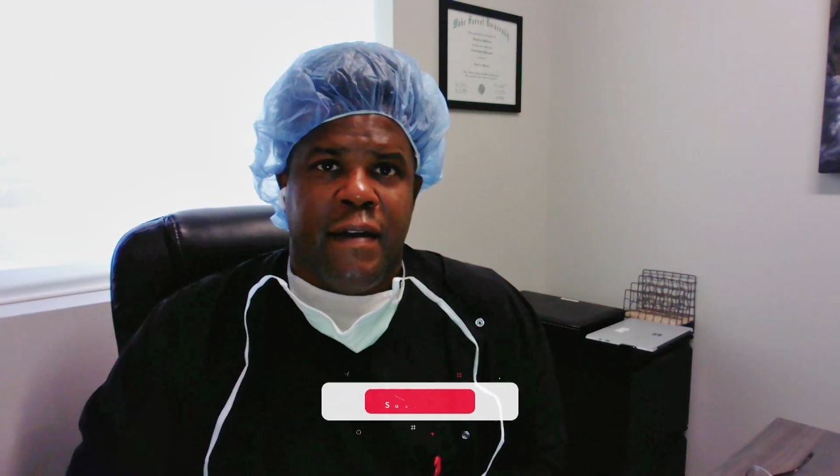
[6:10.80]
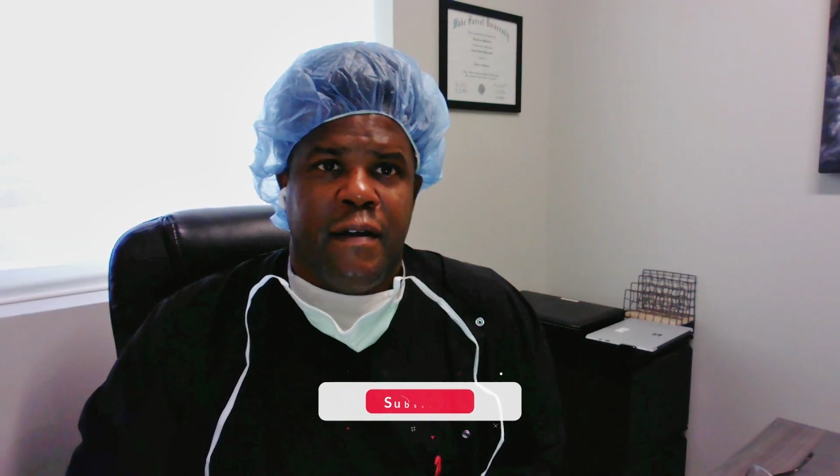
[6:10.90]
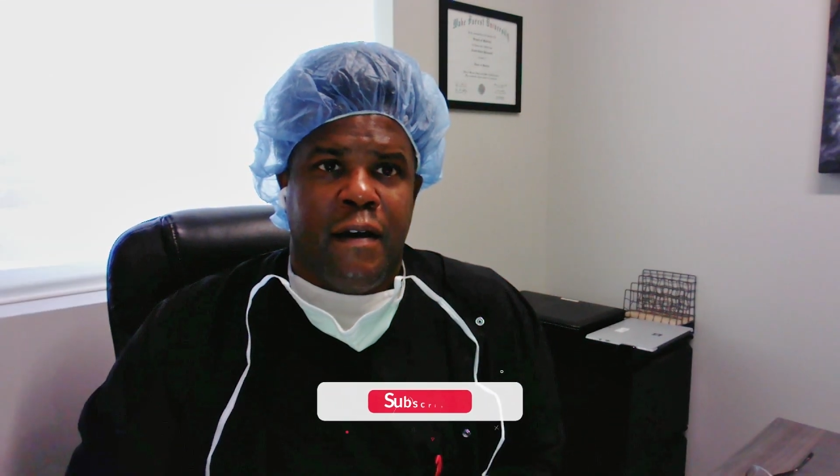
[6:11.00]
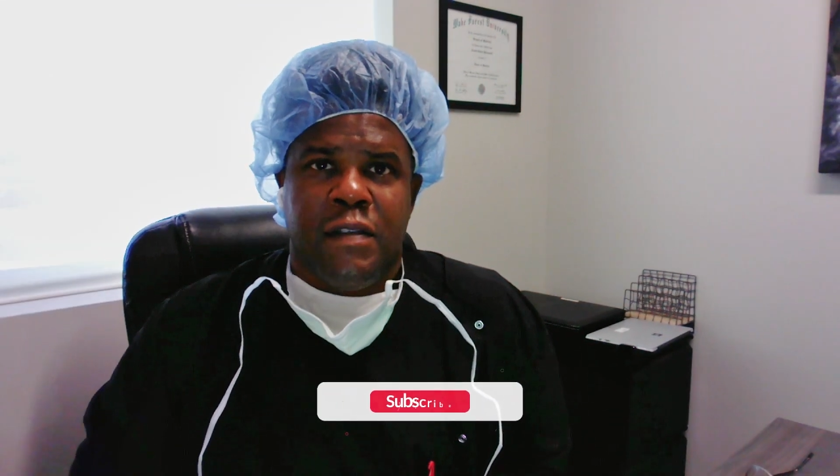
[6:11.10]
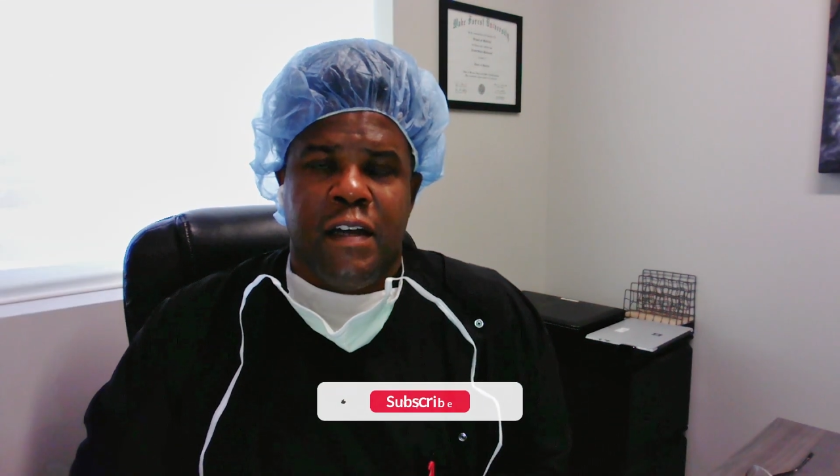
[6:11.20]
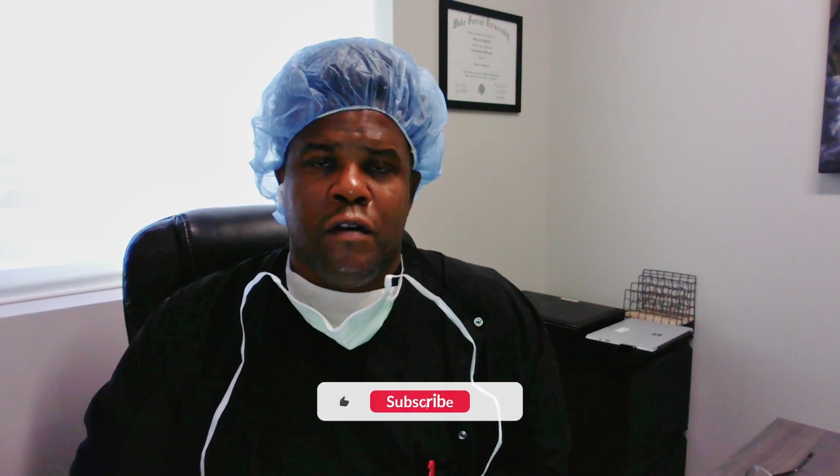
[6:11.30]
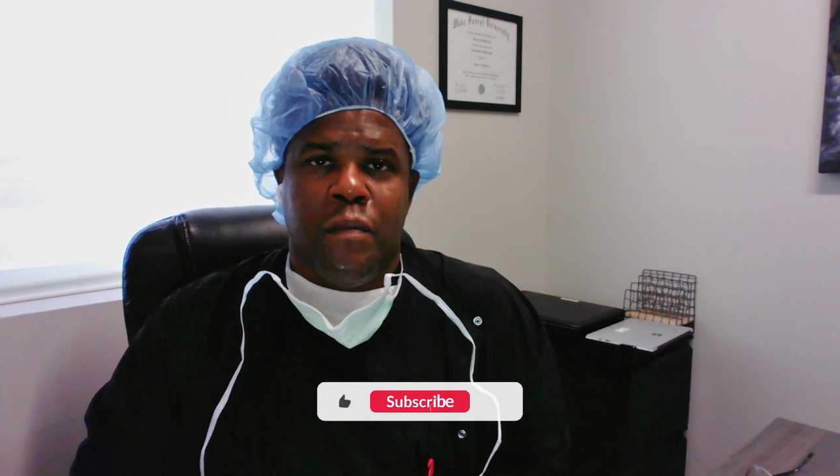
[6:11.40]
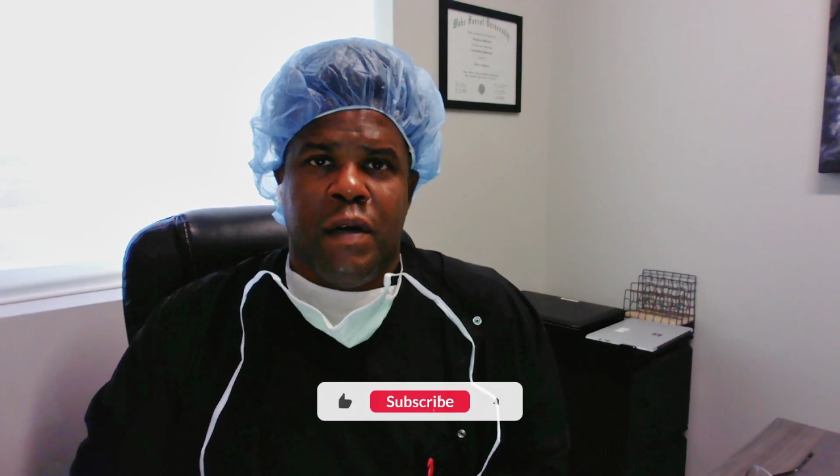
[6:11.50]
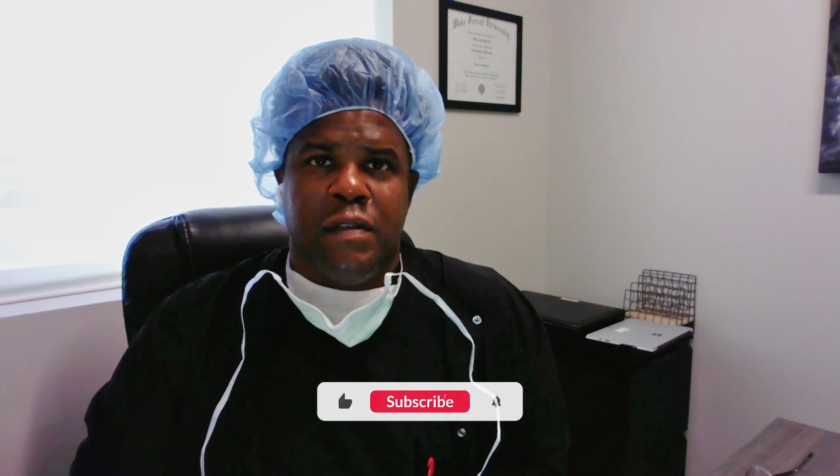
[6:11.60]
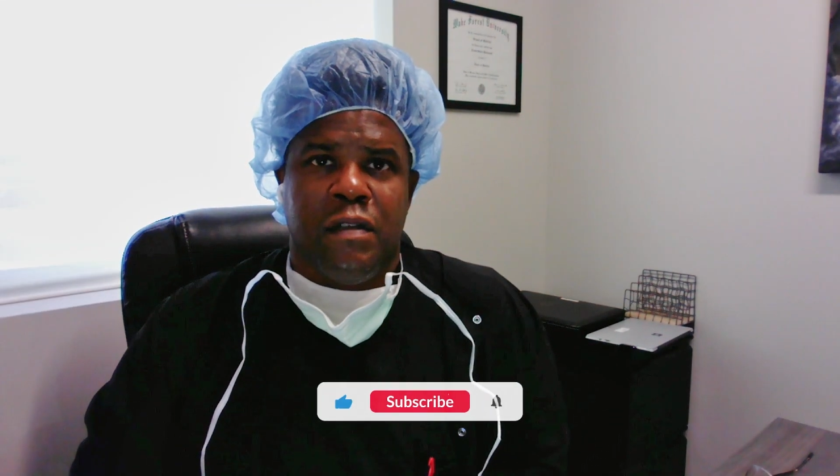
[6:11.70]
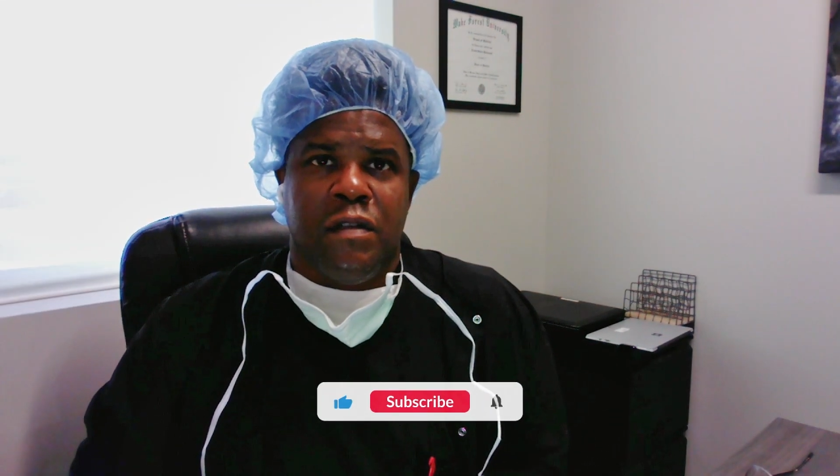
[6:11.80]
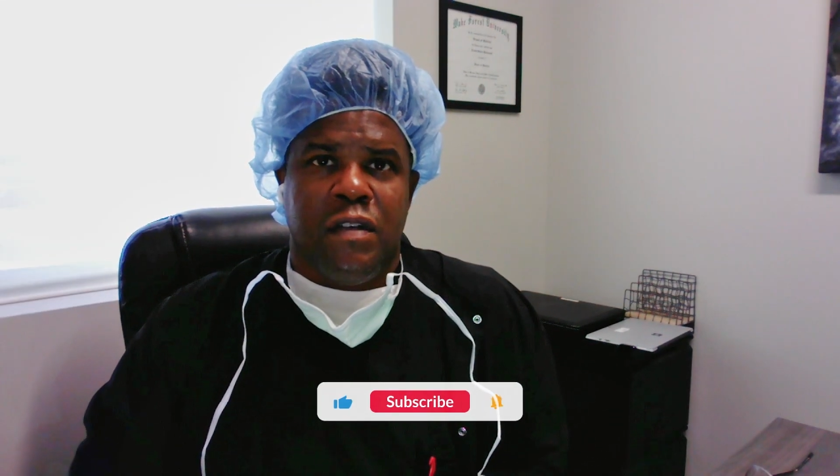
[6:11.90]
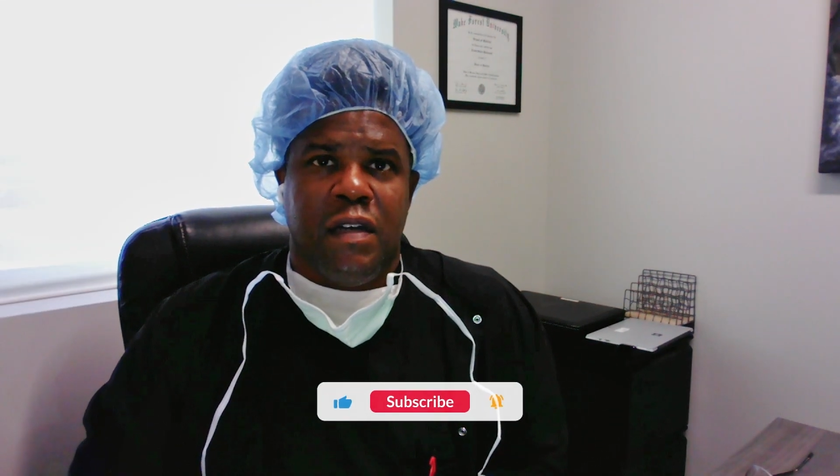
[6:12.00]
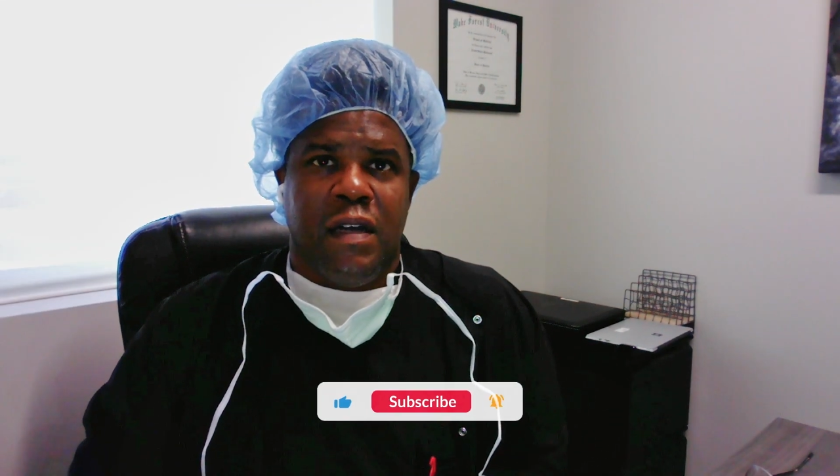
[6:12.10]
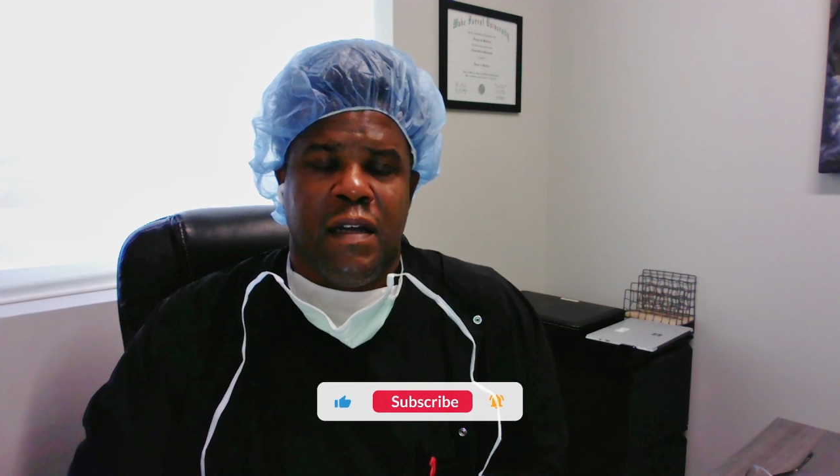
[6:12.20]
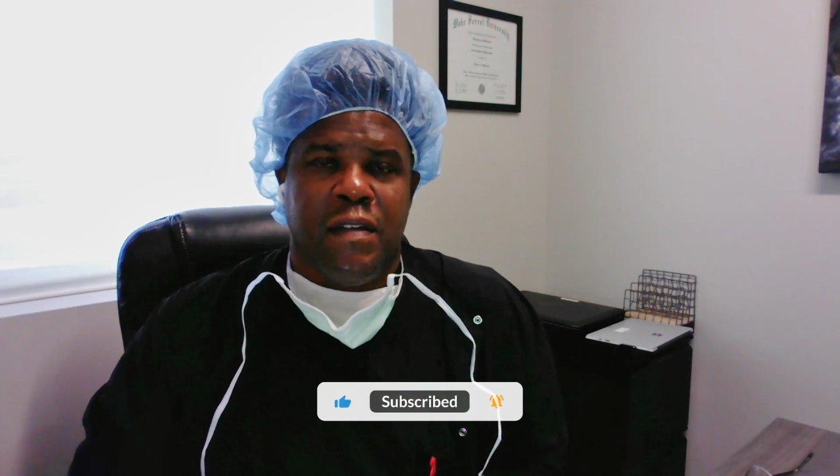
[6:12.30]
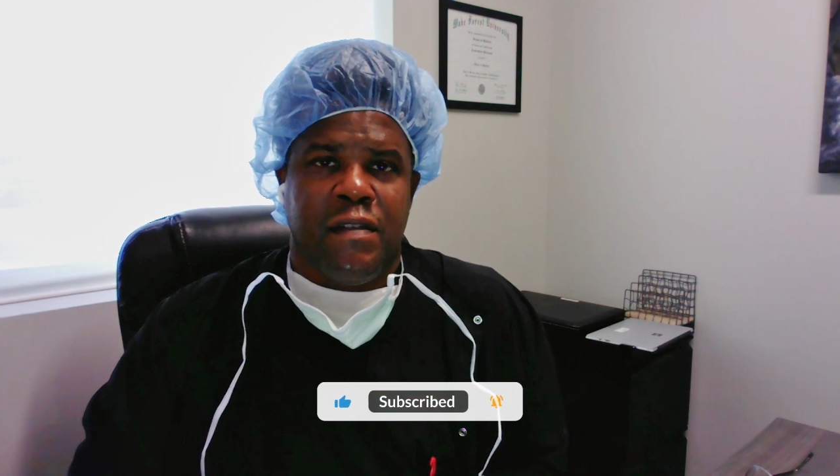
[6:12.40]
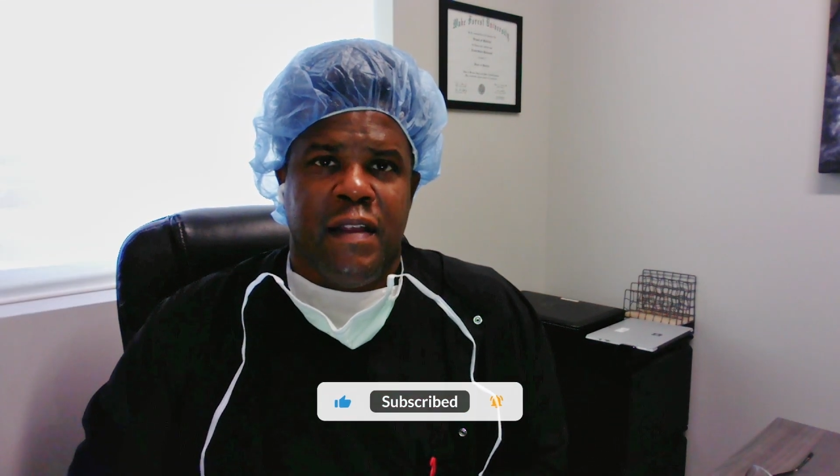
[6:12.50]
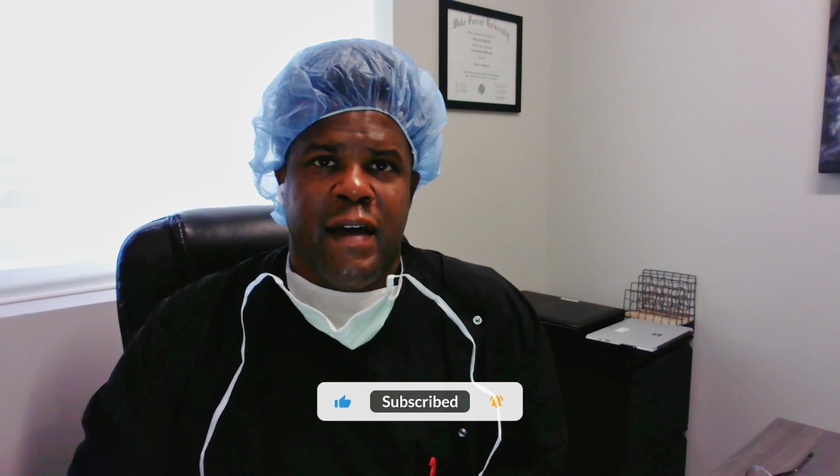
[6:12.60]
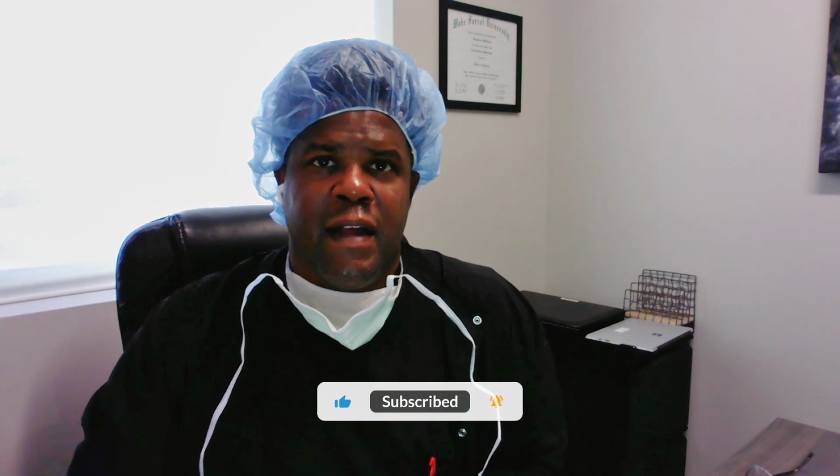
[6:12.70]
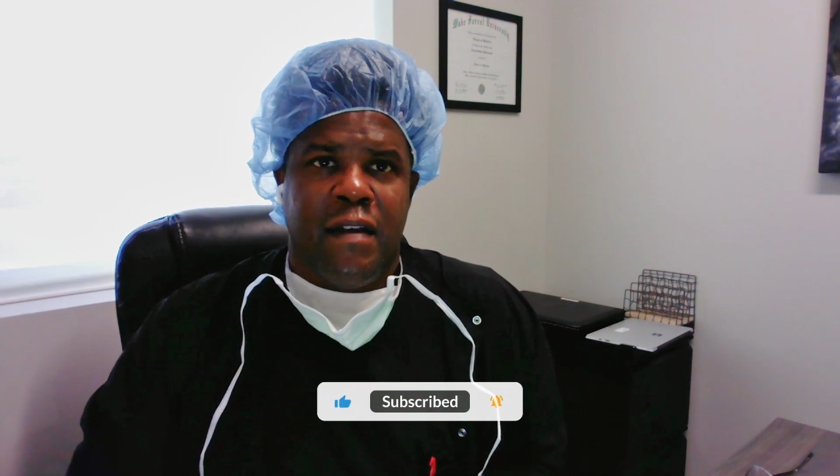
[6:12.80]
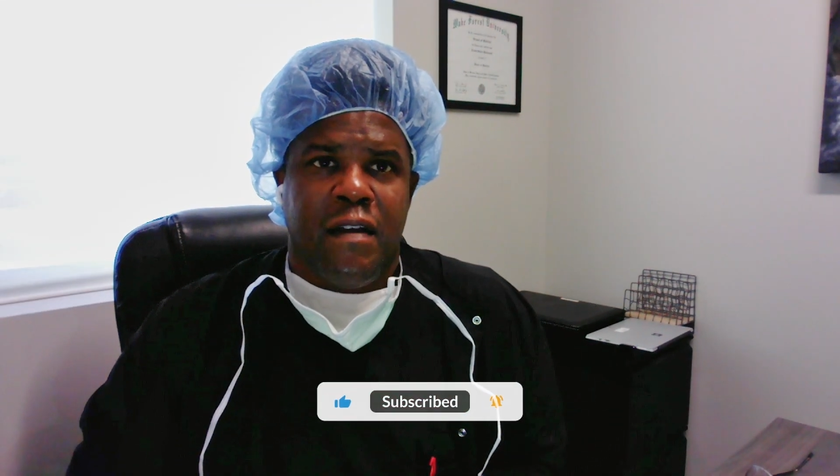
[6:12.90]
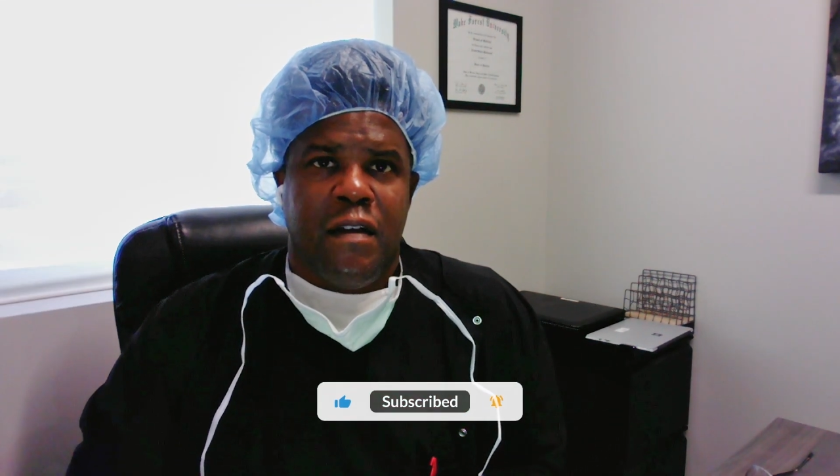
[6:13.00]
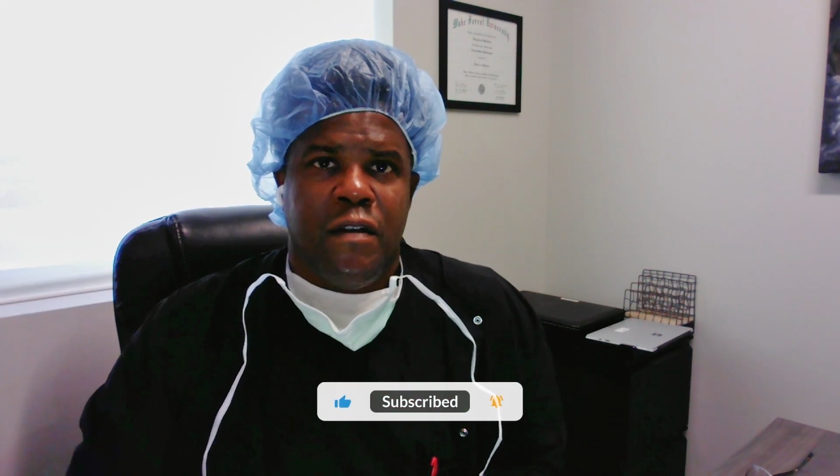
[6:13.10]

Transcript: that the take-home message is that